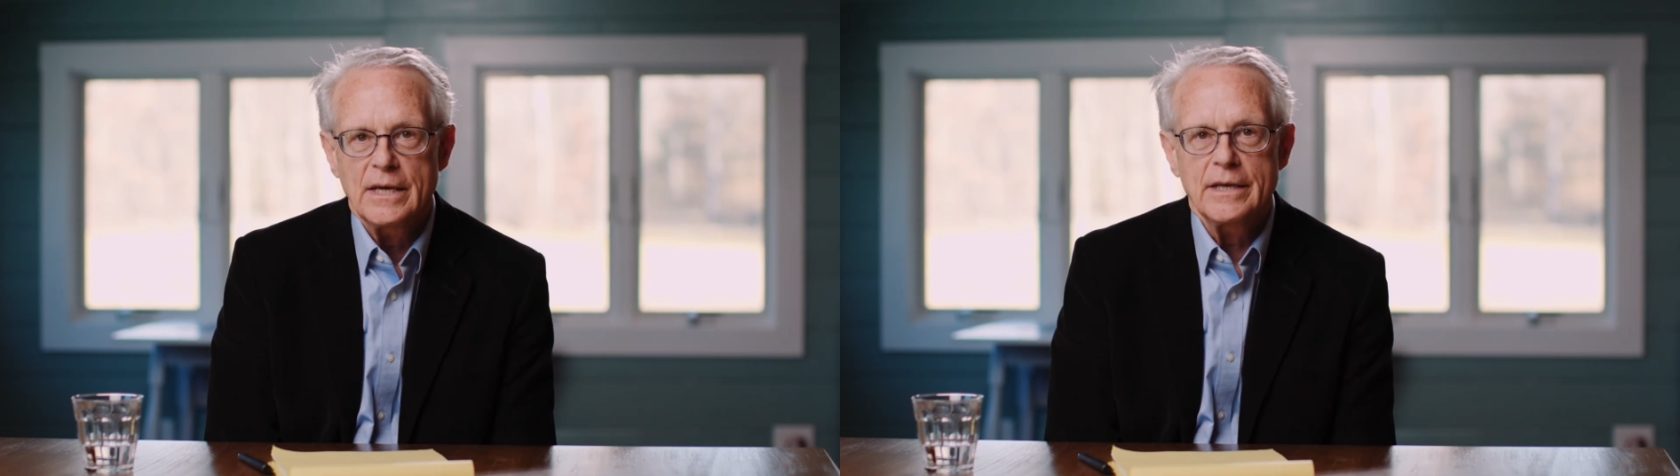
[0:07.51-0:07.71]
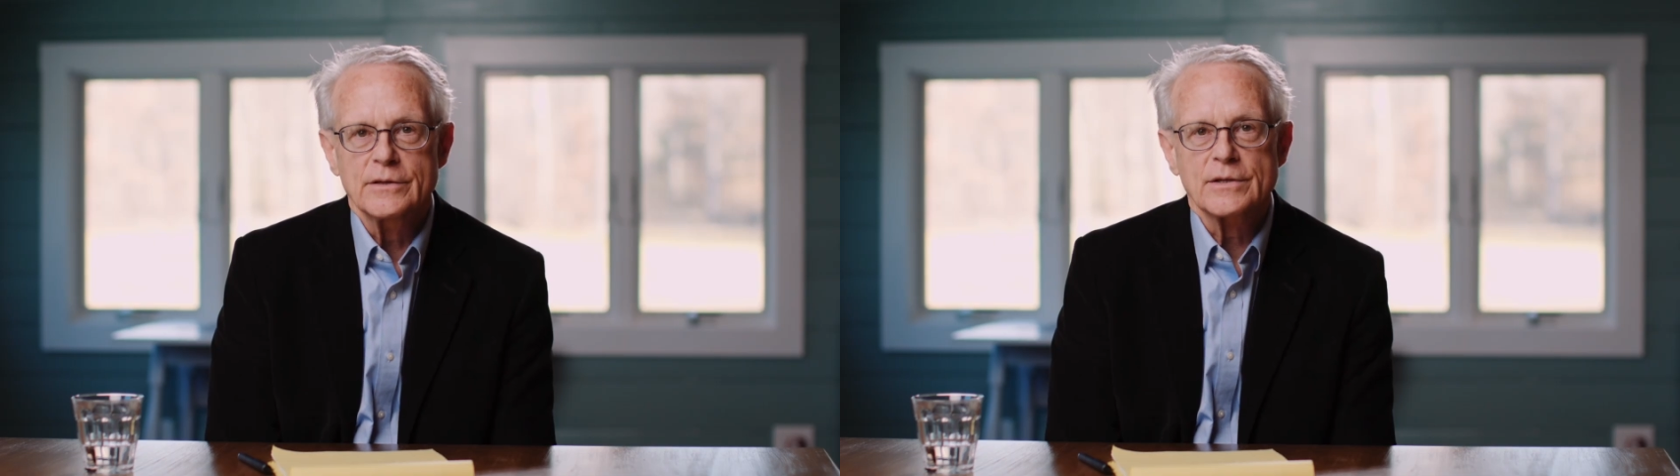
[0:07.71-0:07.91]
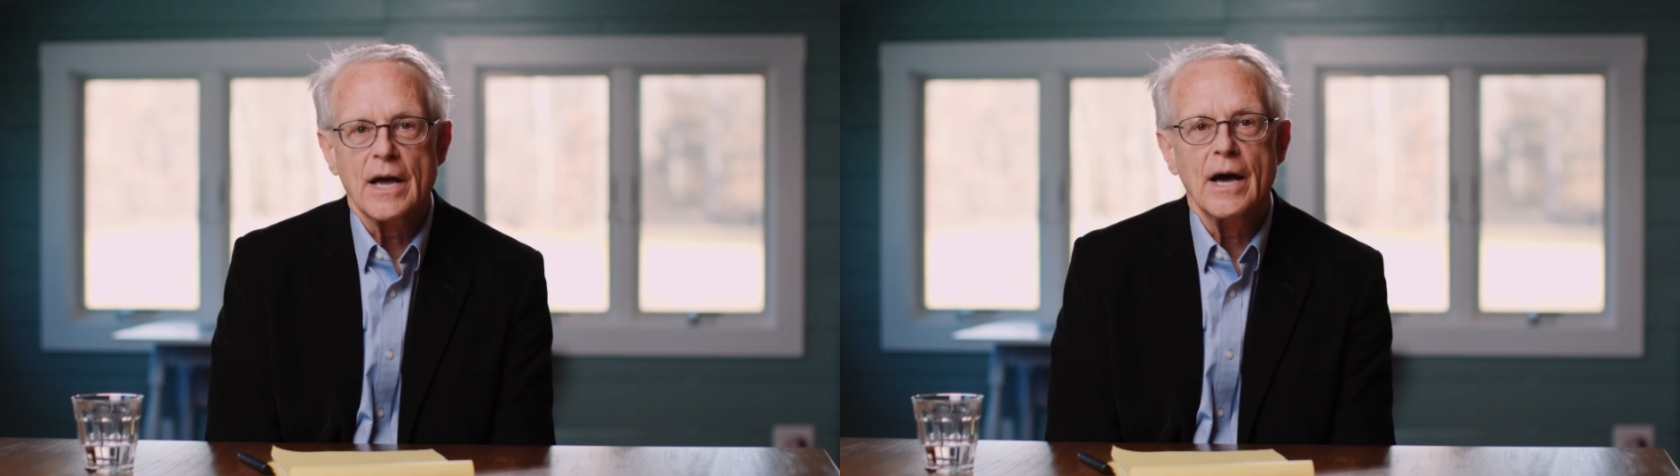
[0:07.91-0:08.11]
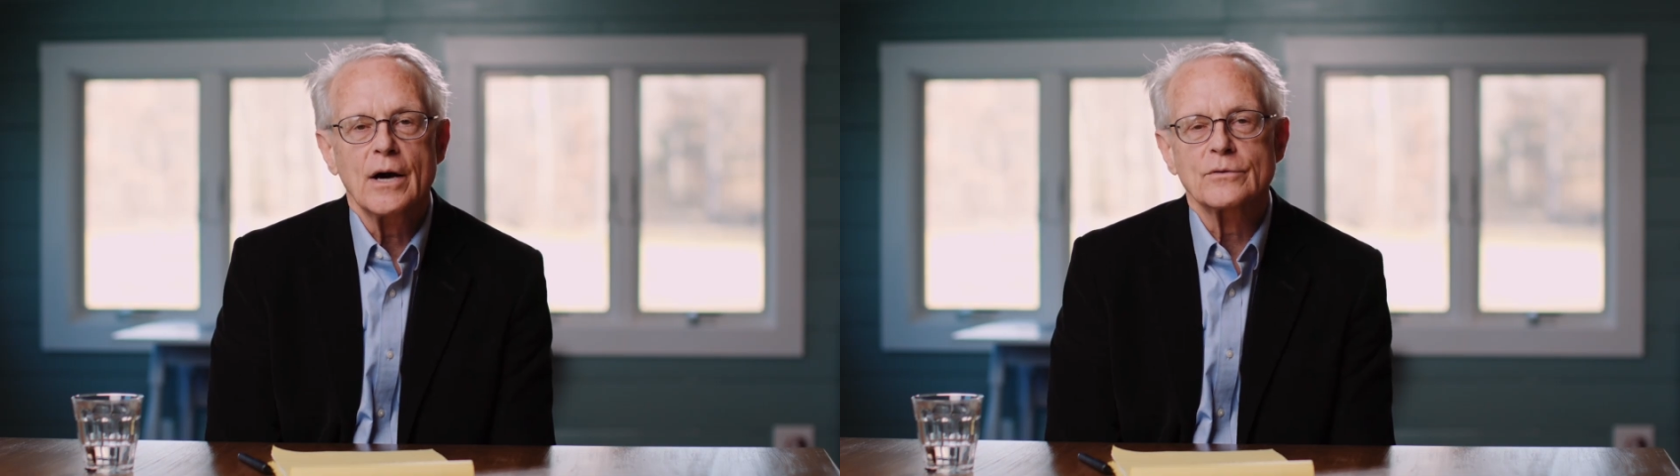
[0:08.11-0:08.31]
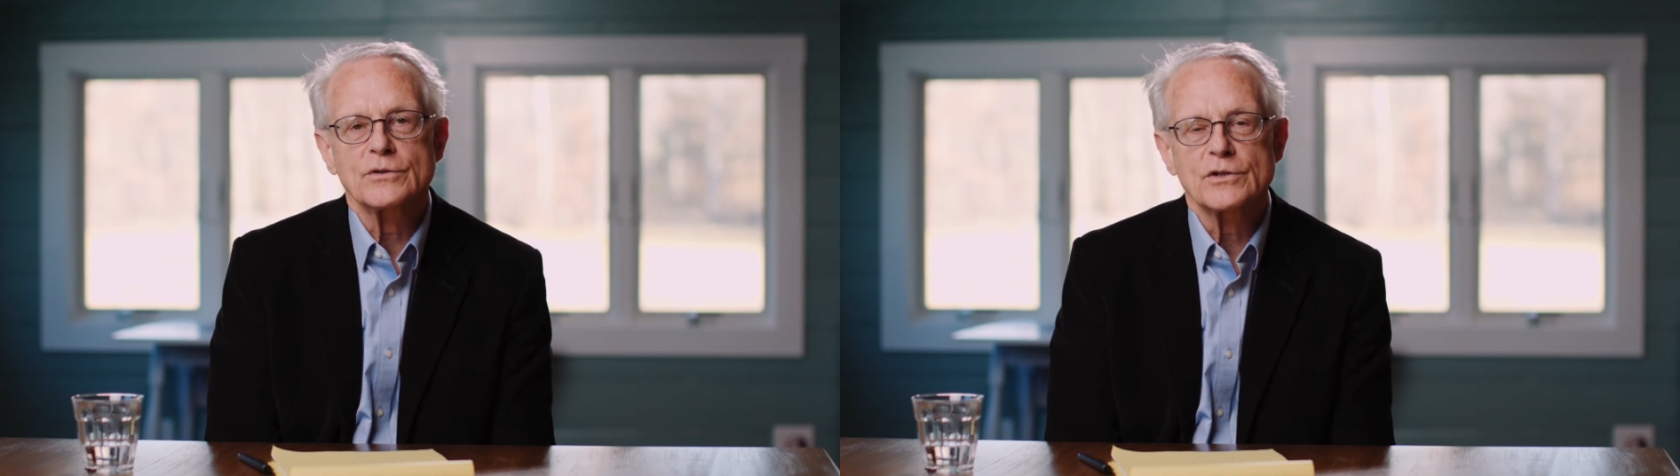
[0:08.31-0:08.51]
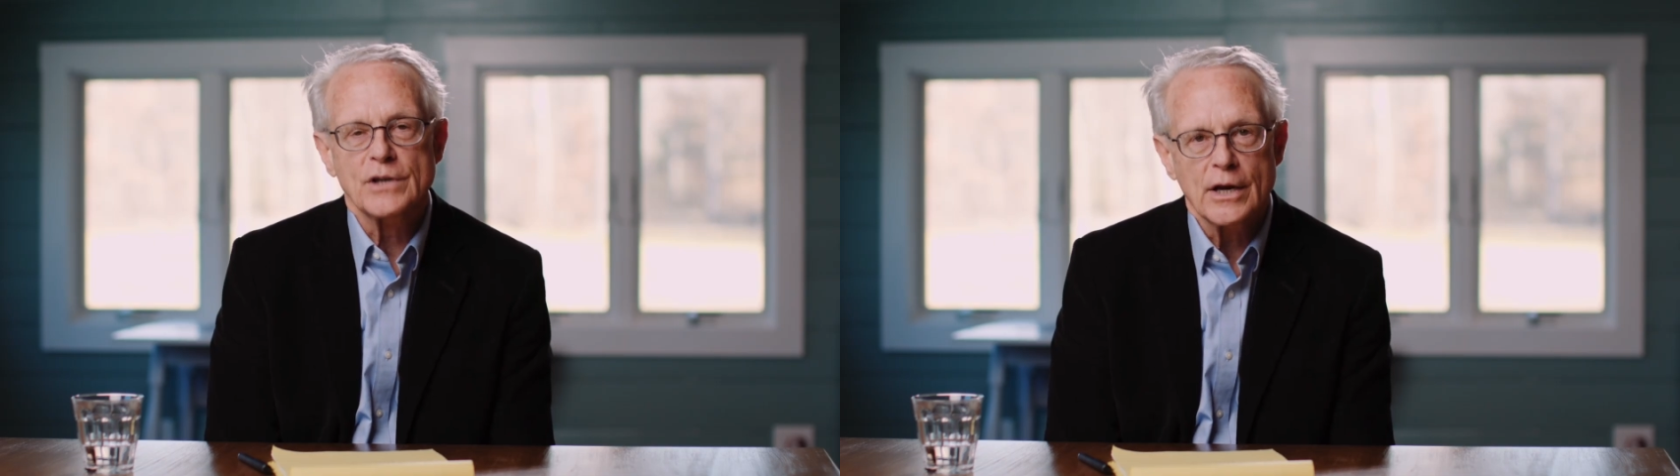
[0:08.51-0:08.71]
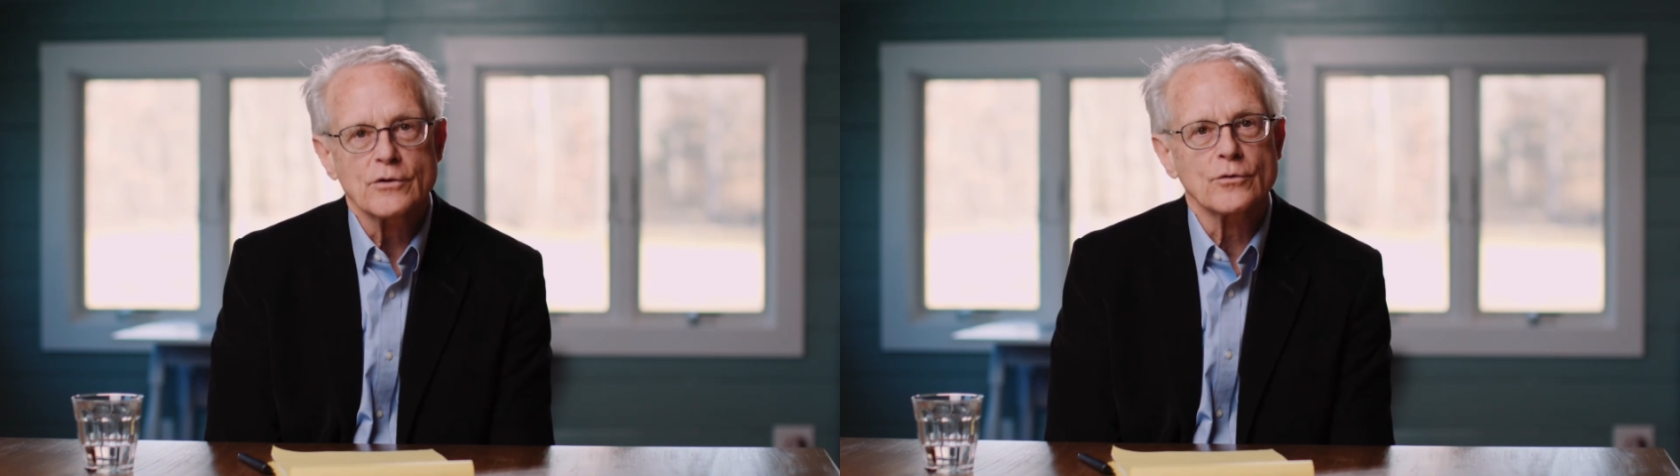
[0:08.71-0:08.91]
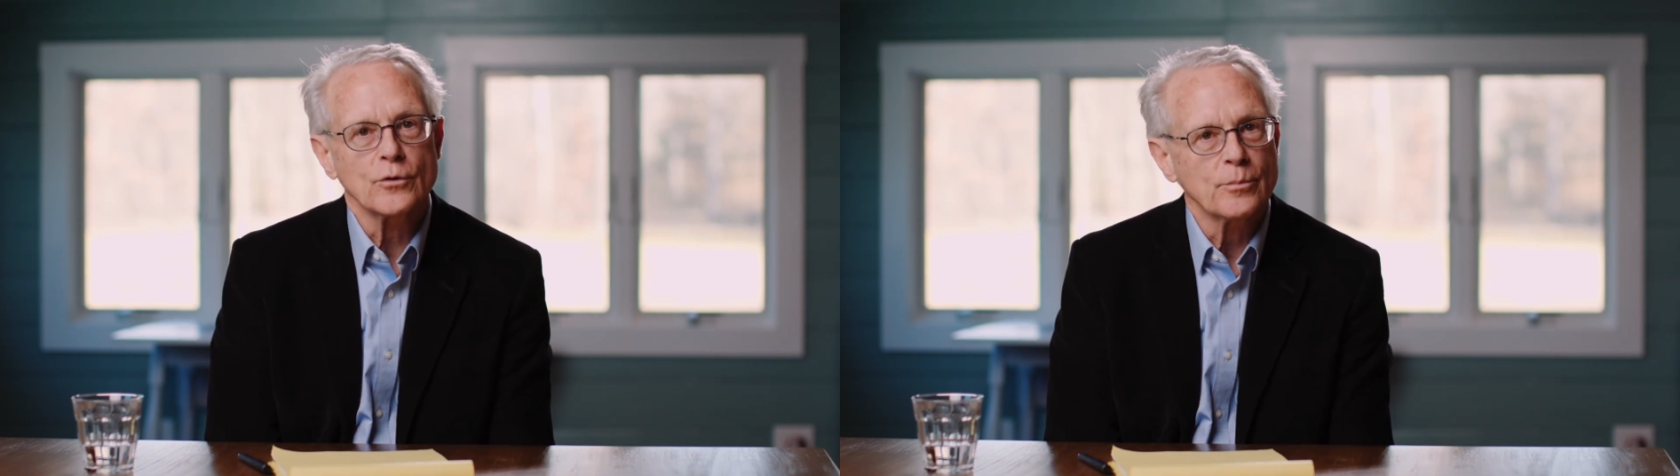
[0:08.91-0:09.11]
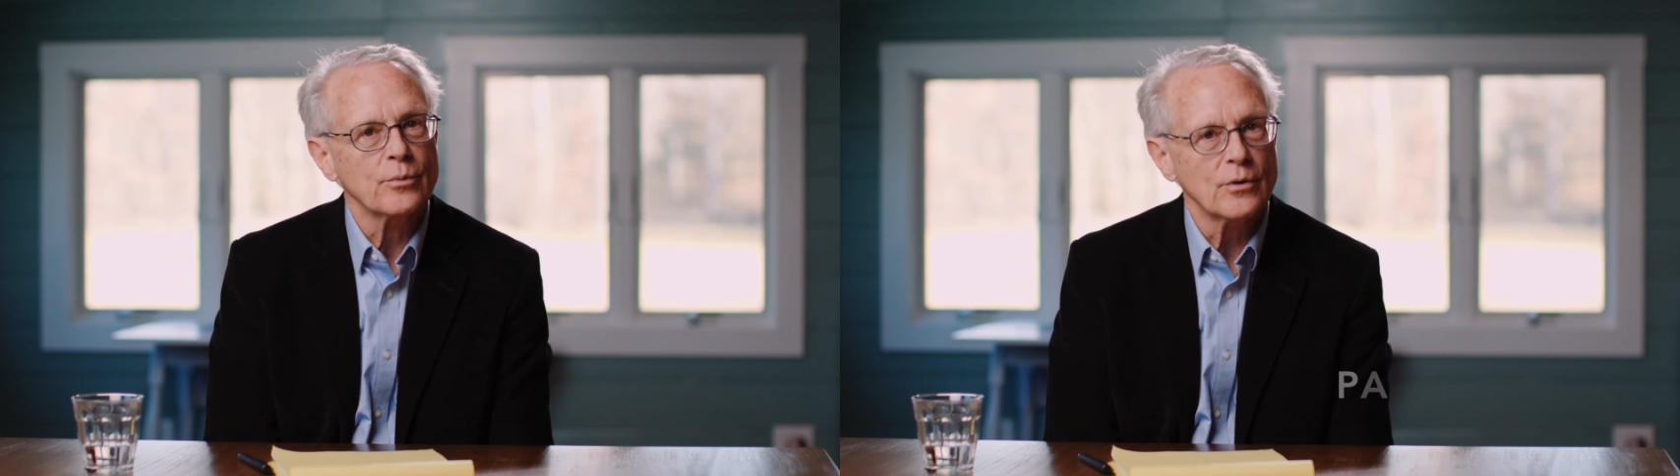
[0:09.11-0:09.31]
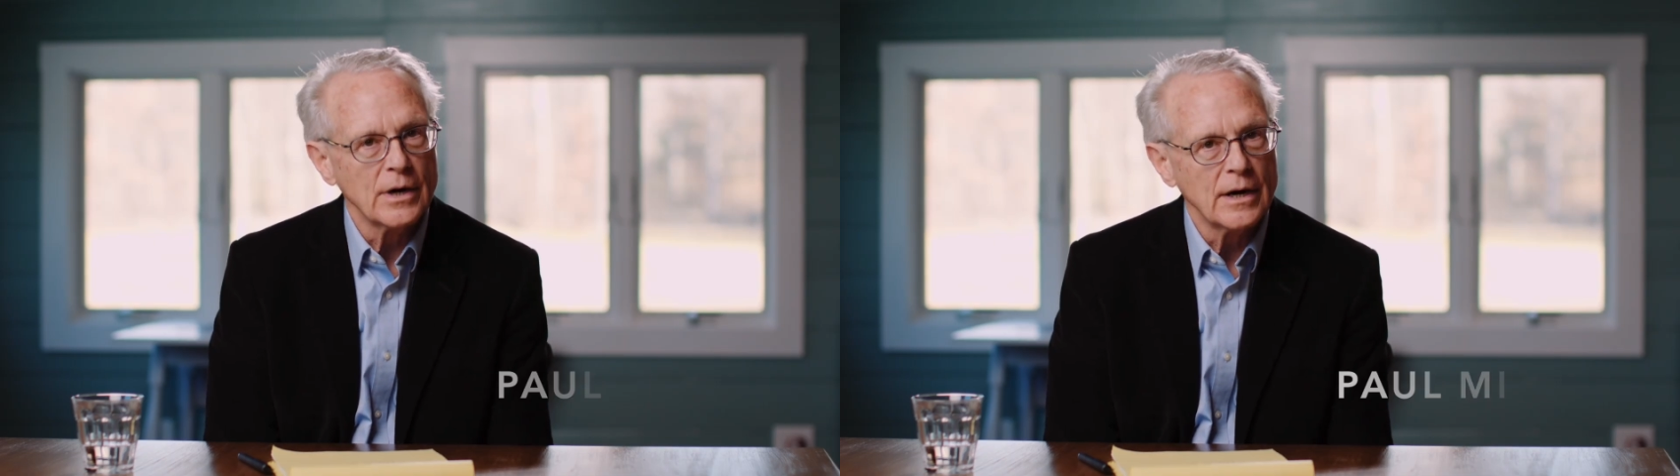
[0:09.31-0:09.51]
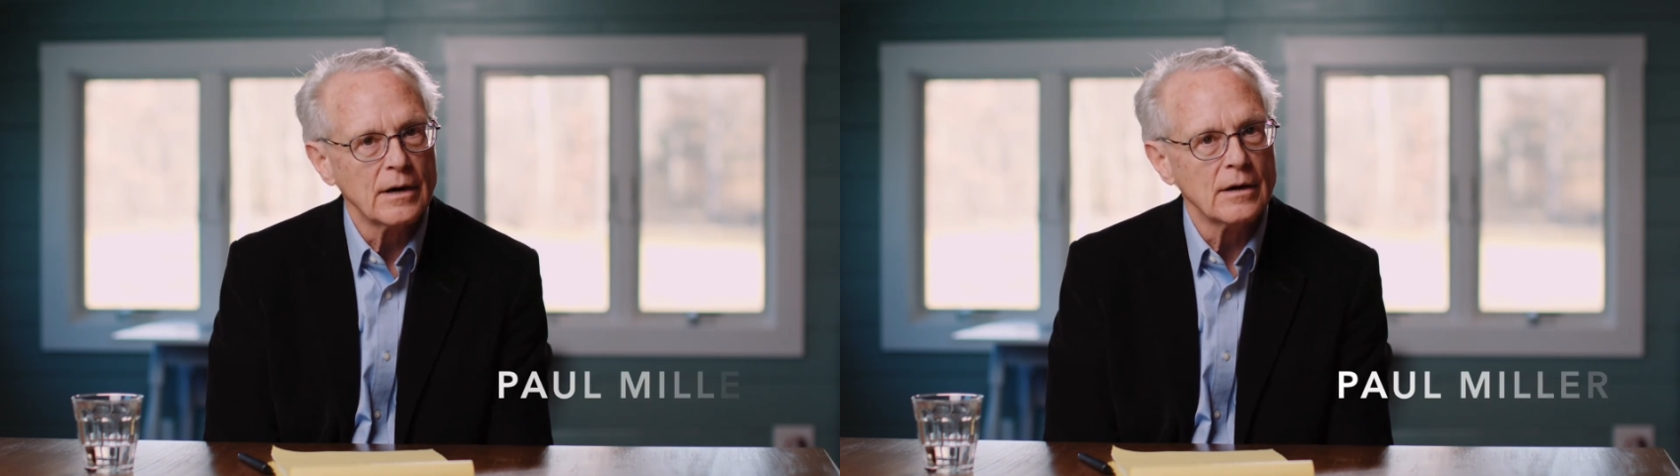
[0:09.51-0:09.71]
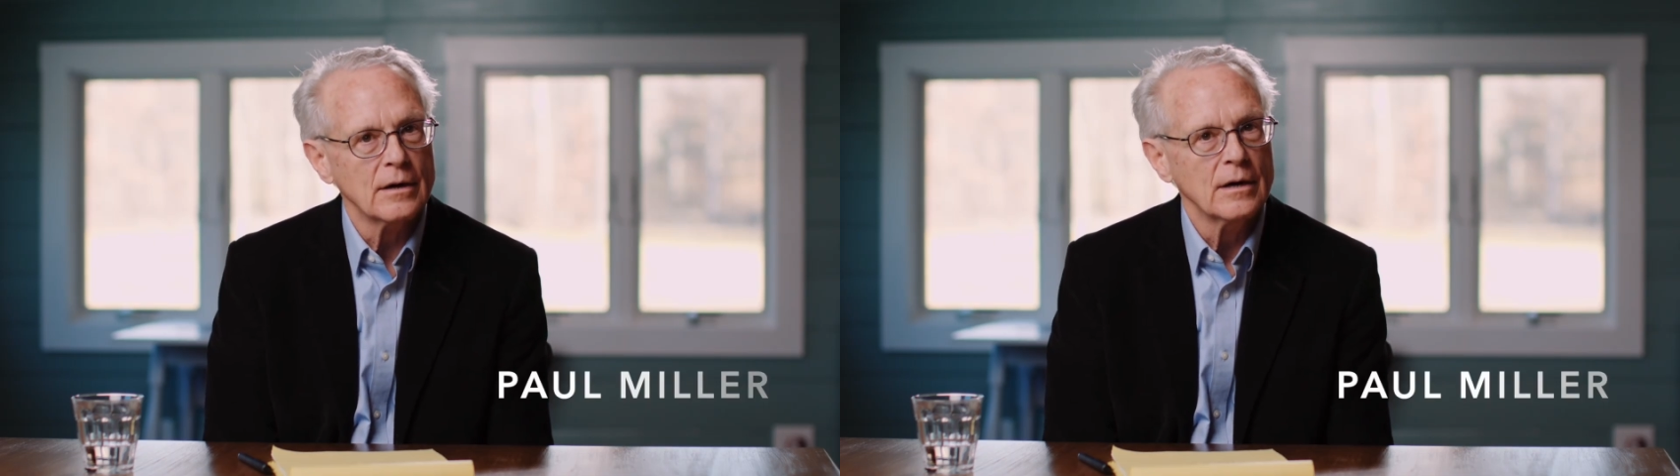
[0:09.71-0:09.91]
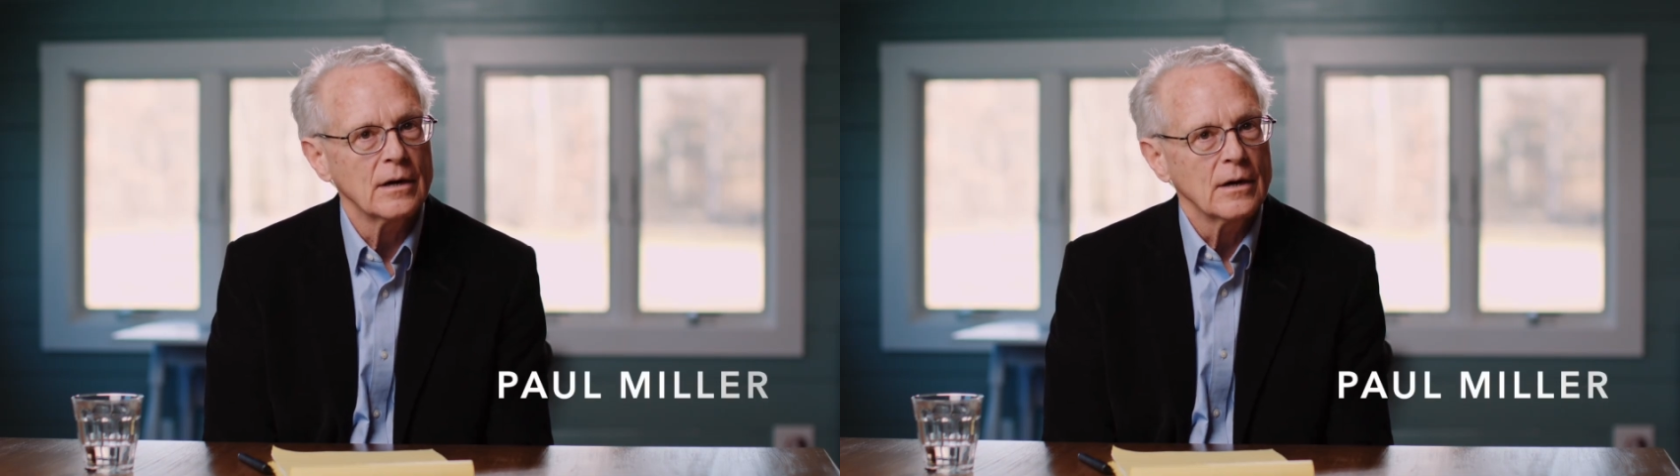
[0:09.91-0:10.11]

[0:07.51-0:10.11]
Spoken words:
is how central prayer